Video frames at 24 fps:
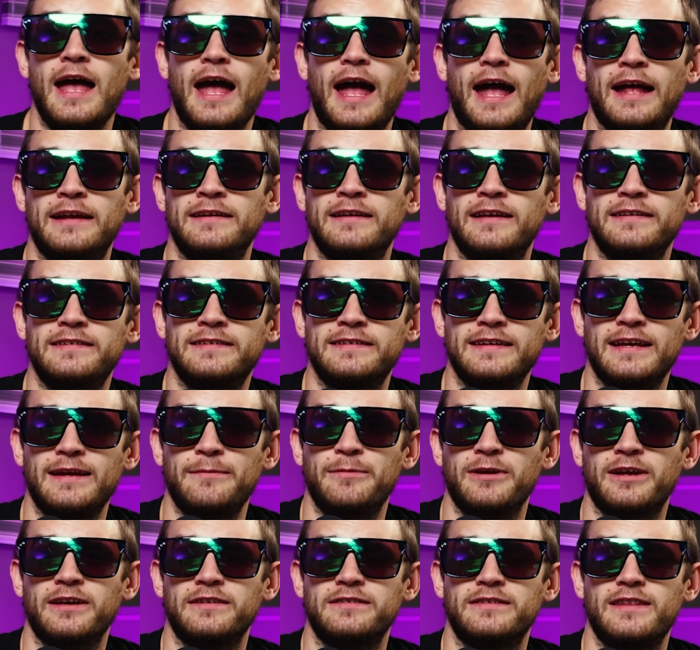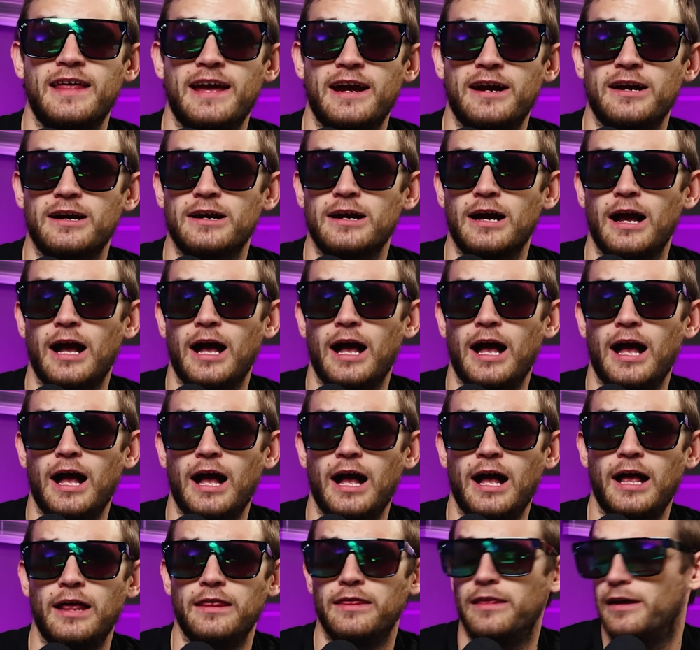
and uh, see because they're uh,